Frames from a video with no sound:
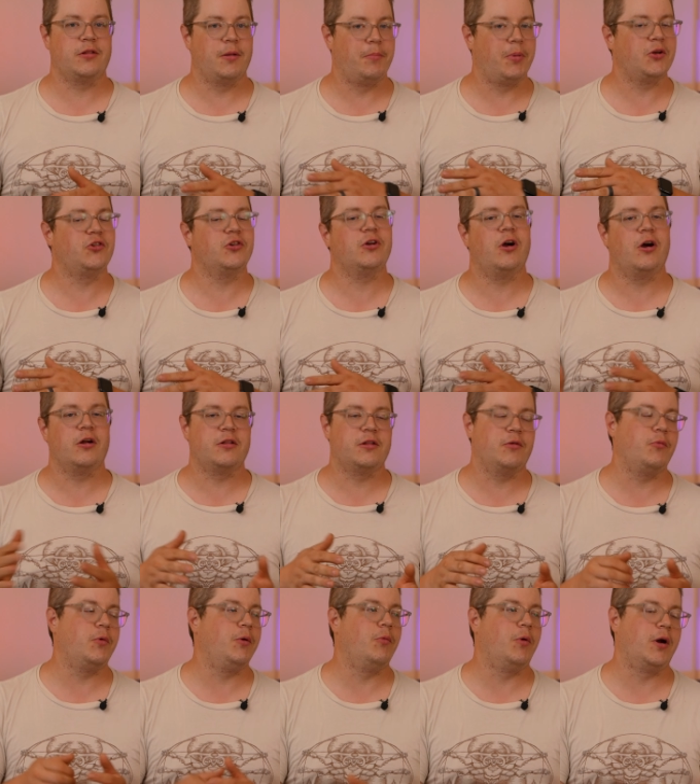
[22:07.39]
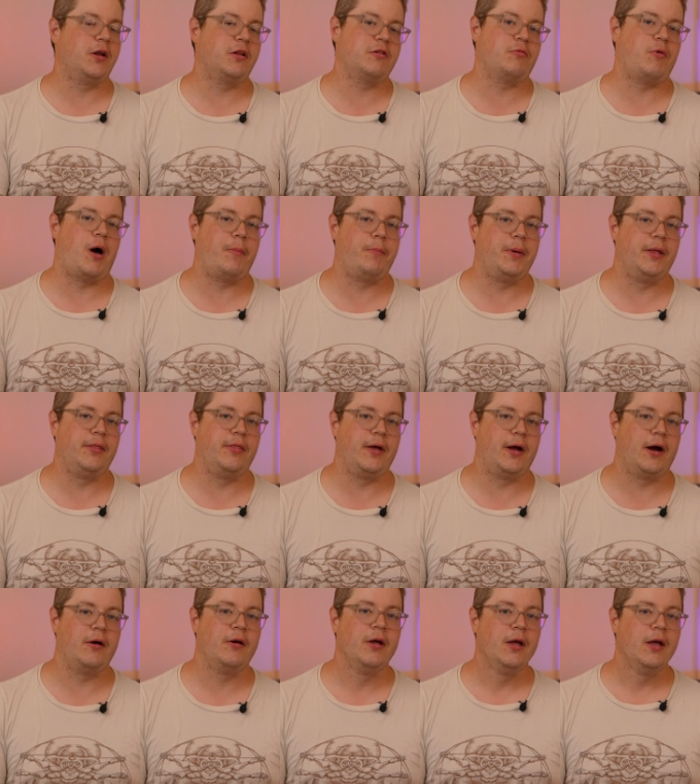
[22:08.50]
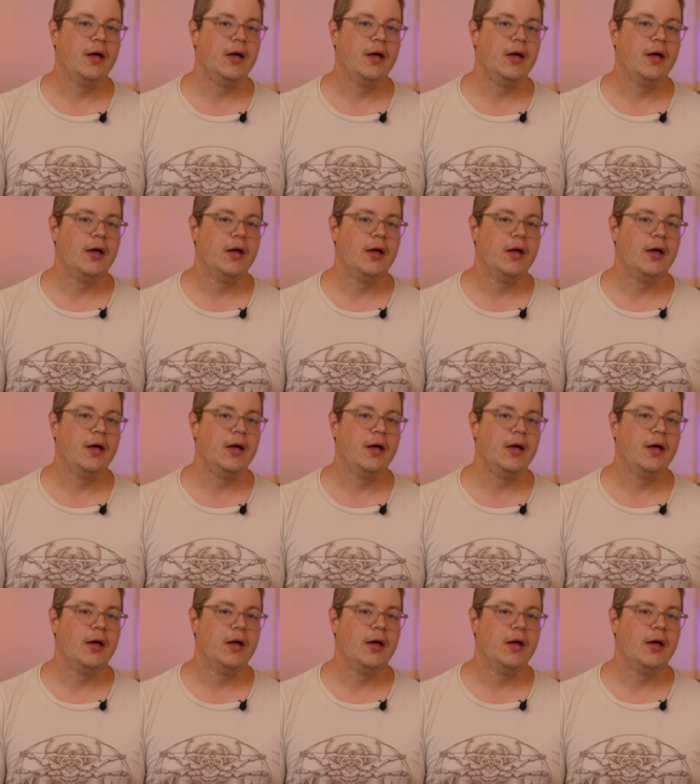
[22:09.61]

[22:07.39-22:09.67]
budget cards that we want to swap in there.